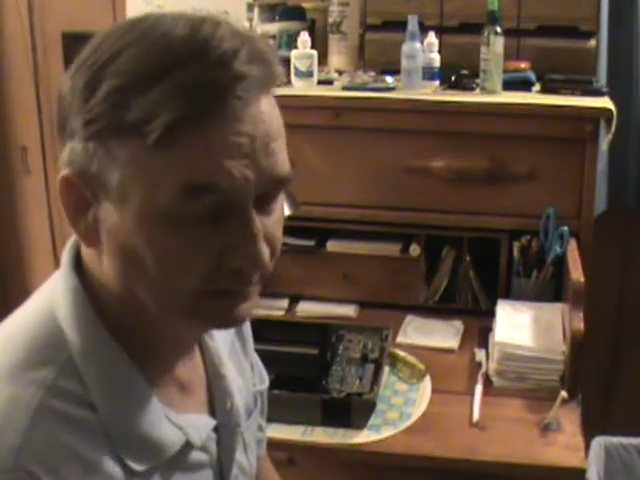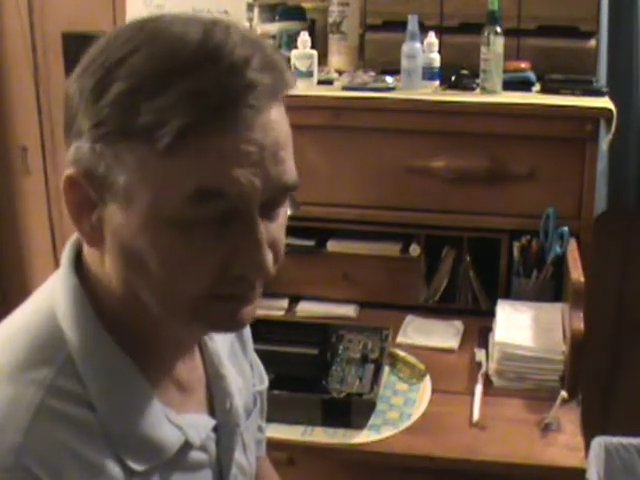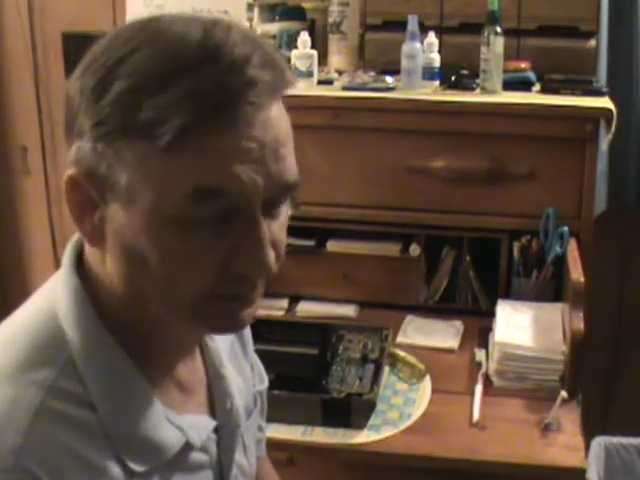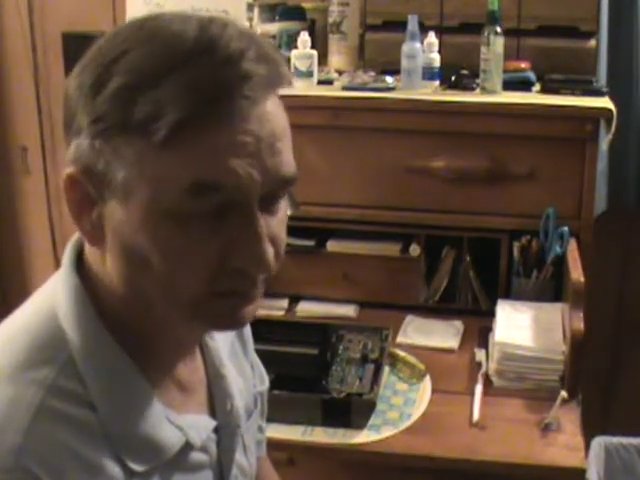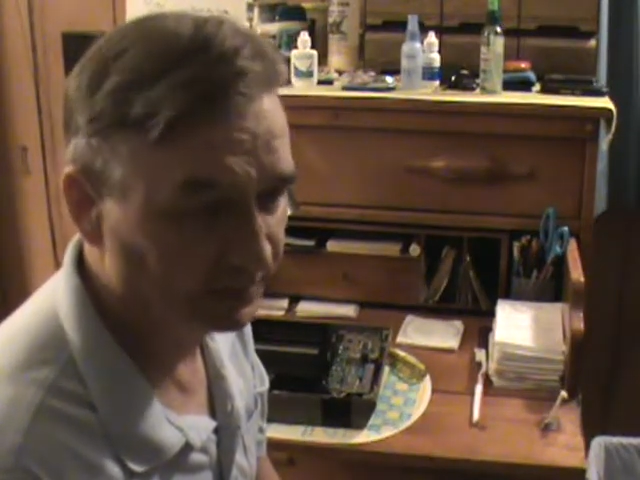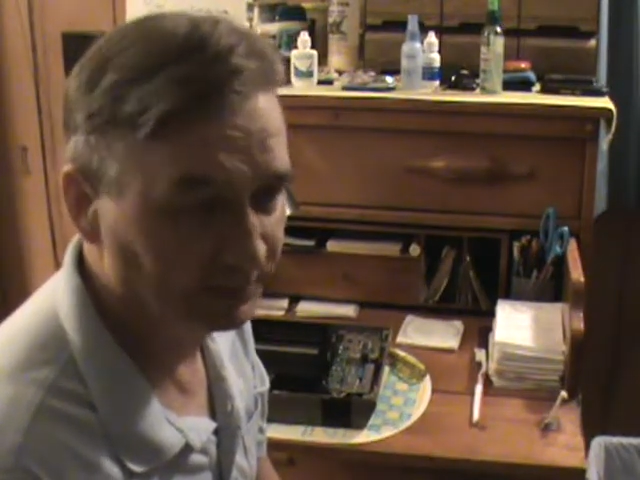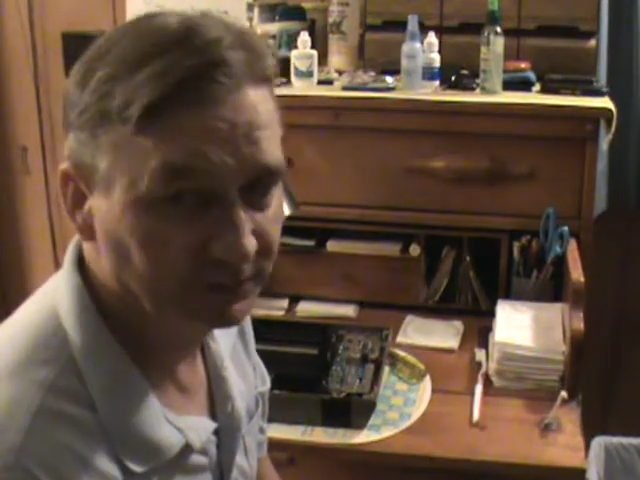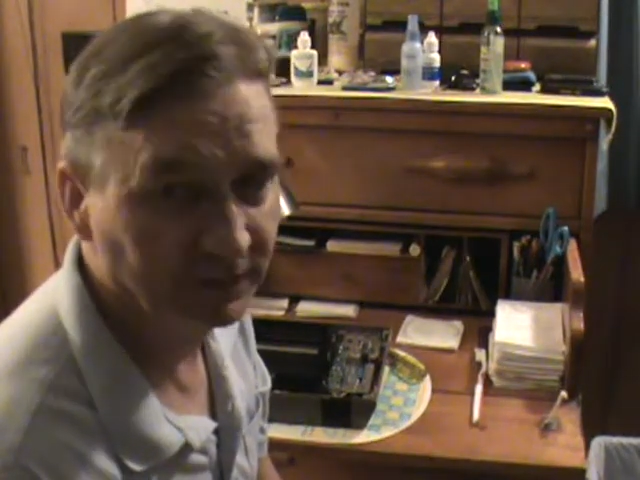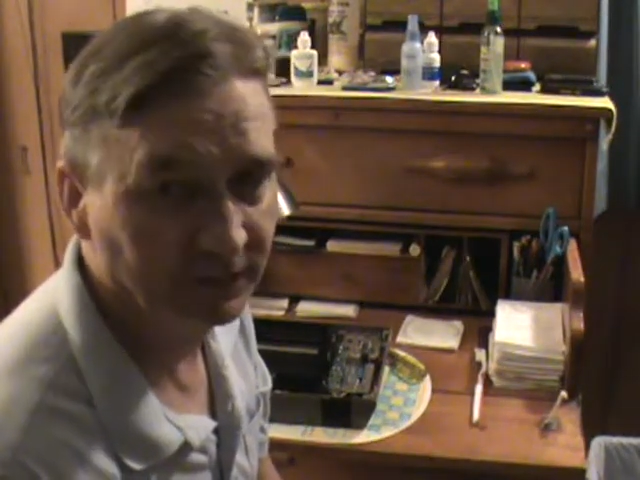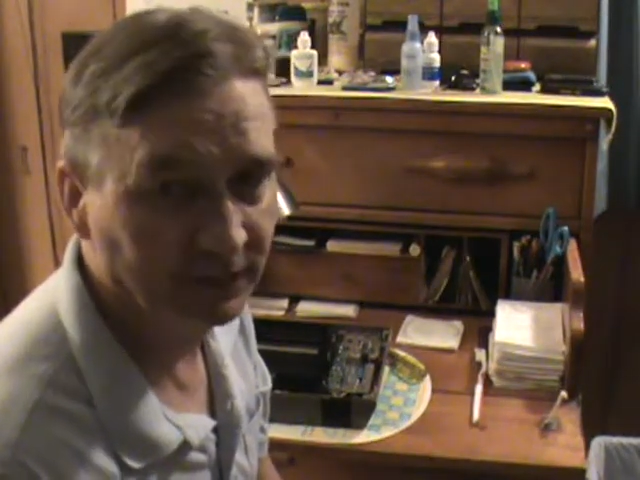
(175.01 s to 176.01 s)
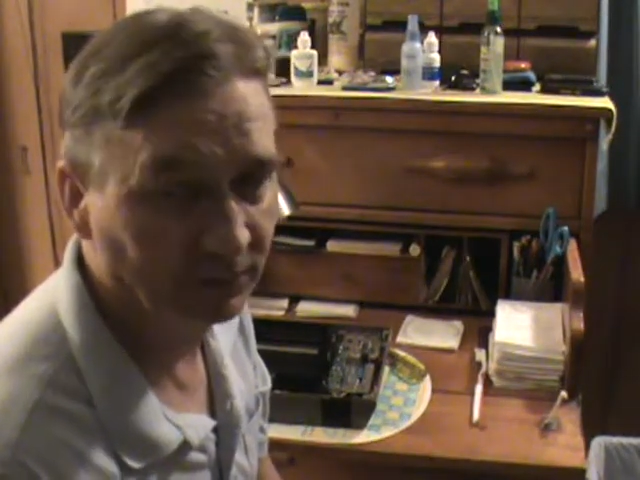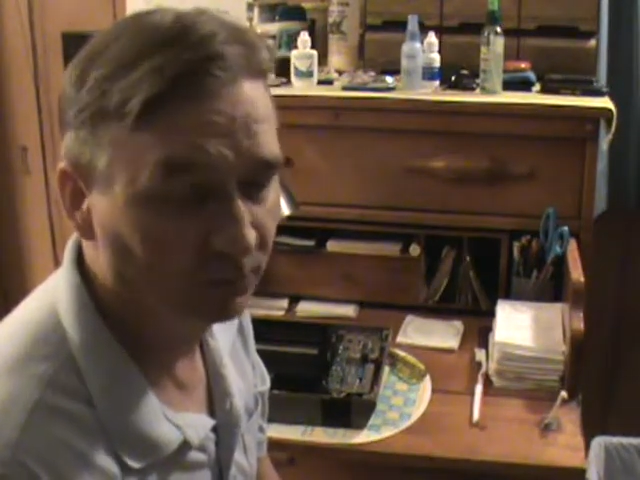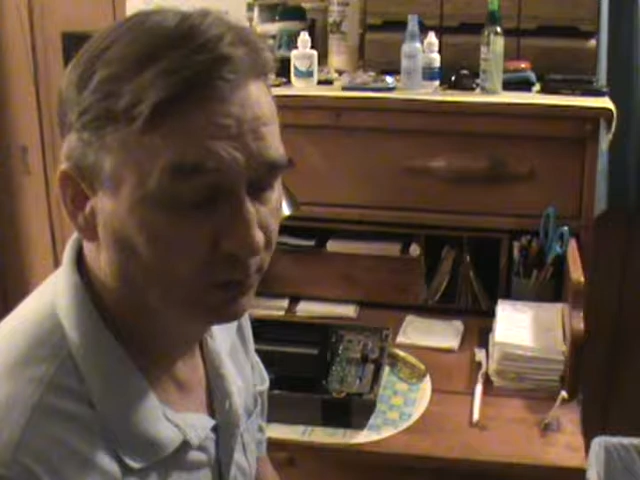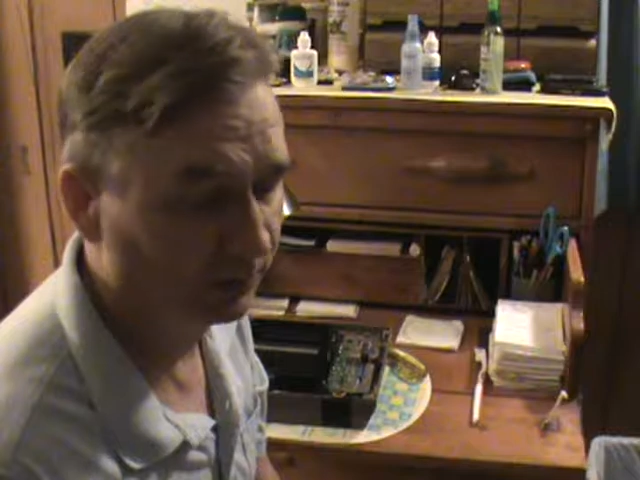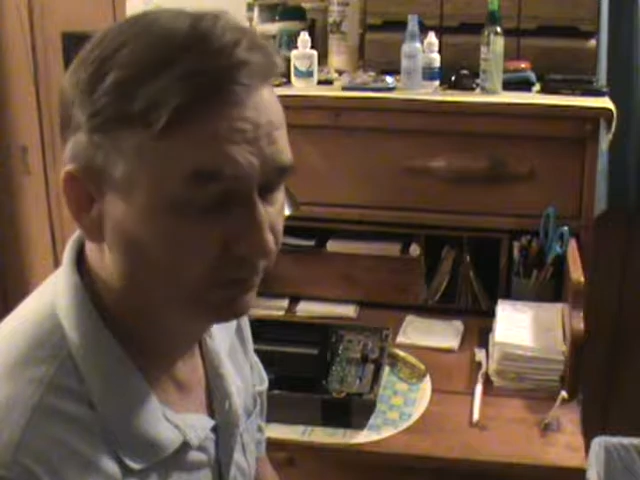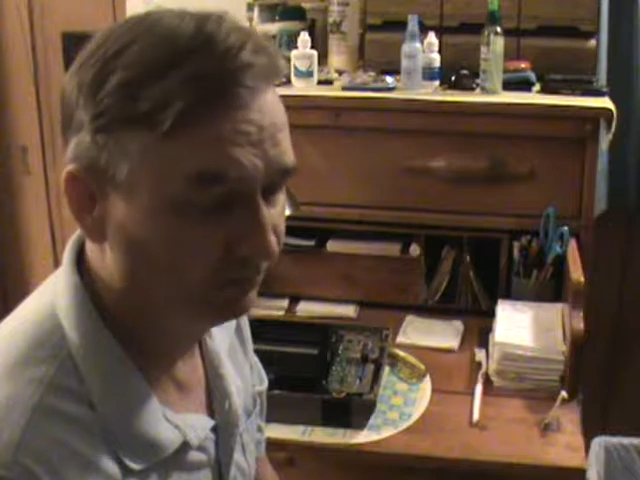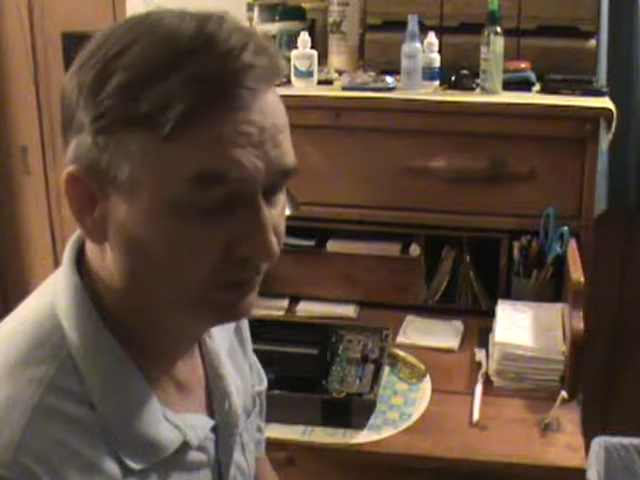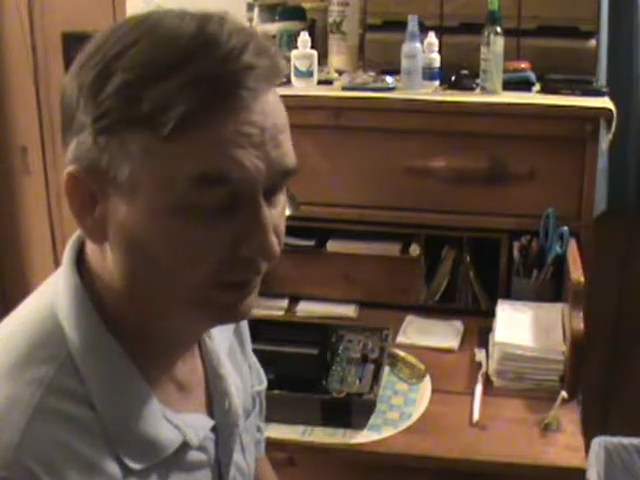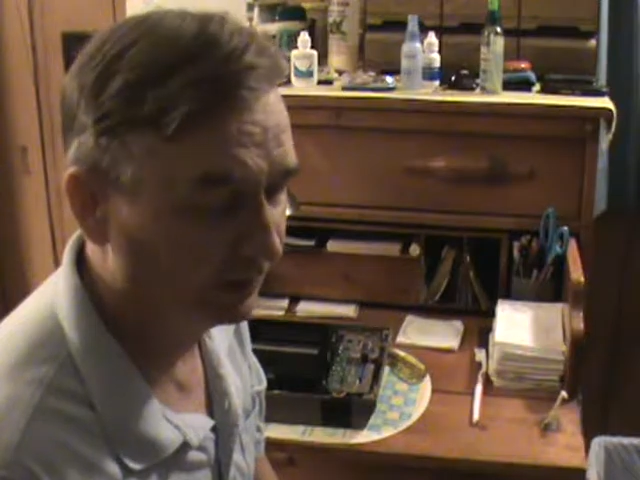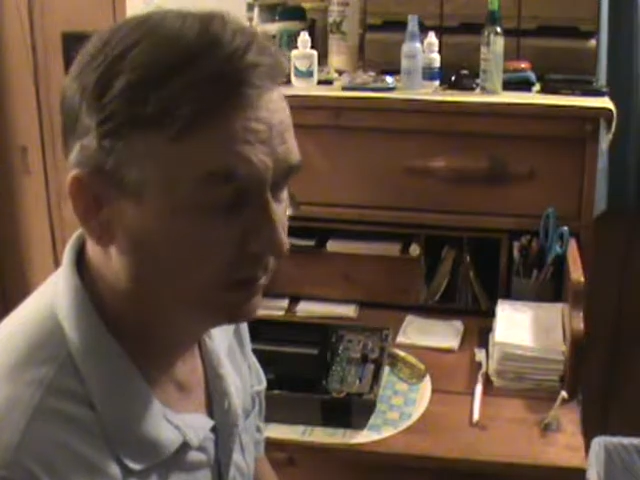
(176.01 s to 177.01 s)
sometimes cannot work
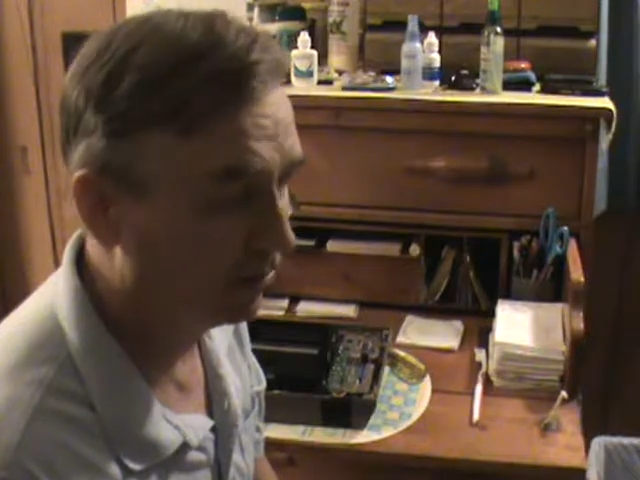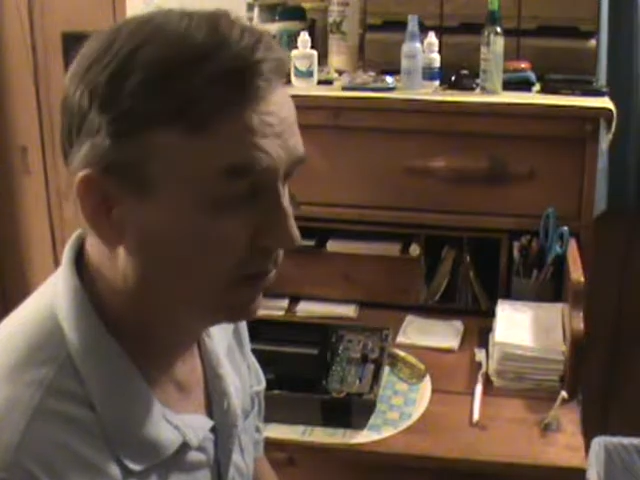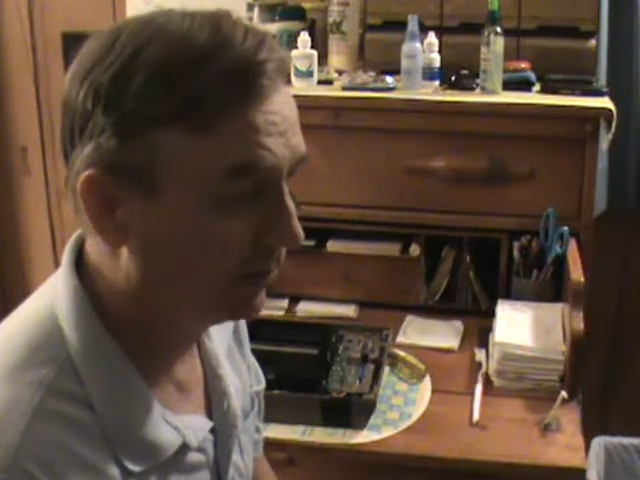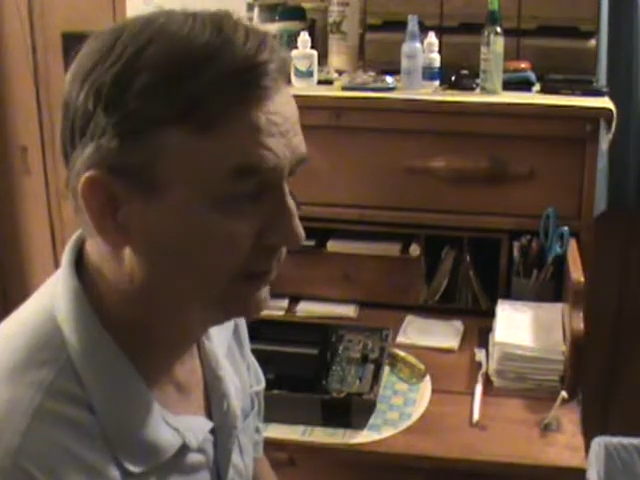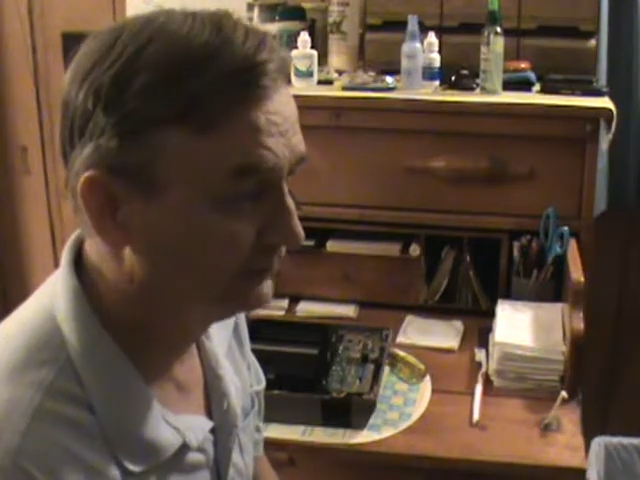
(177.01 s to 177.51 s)
very long.